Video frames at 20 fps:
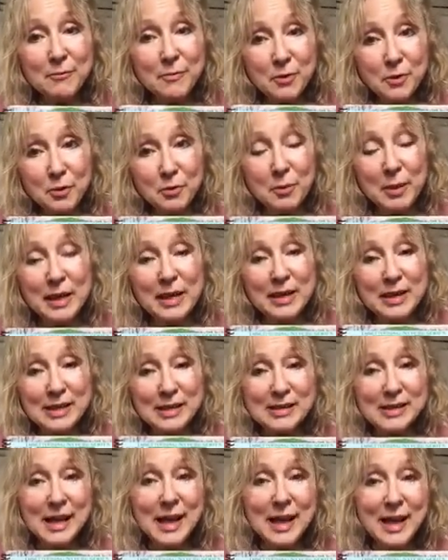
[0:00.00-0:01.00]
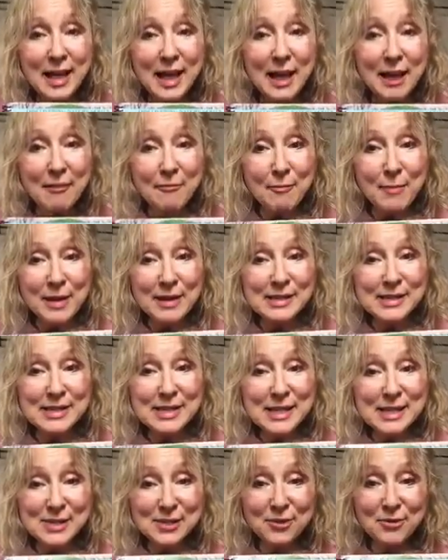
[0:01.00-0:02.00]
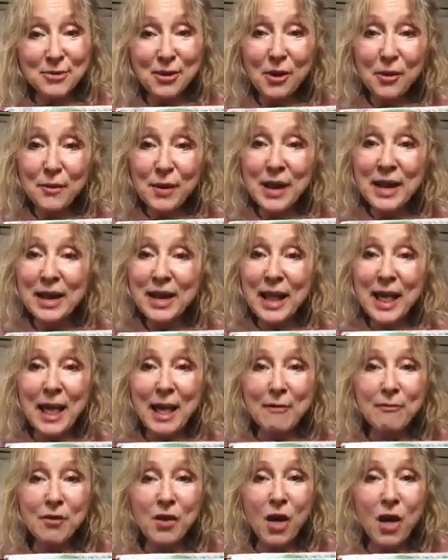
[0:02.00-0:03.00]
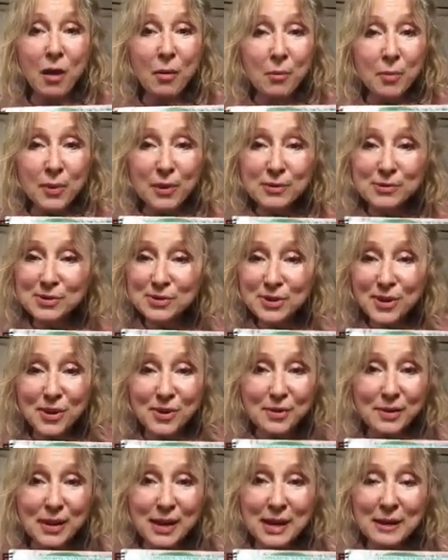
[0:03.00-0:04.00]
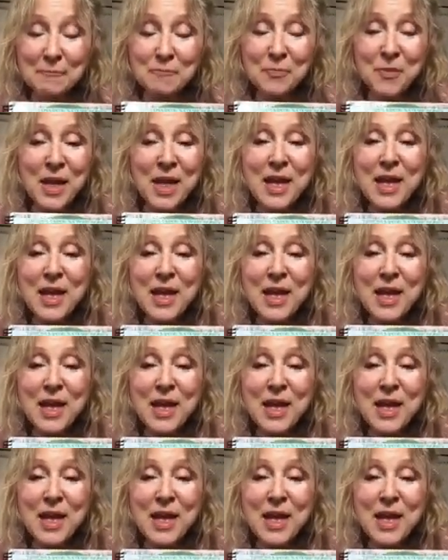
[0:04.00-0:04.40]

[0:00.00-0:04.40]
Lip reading: food because I have my seeds growing and I have compost going,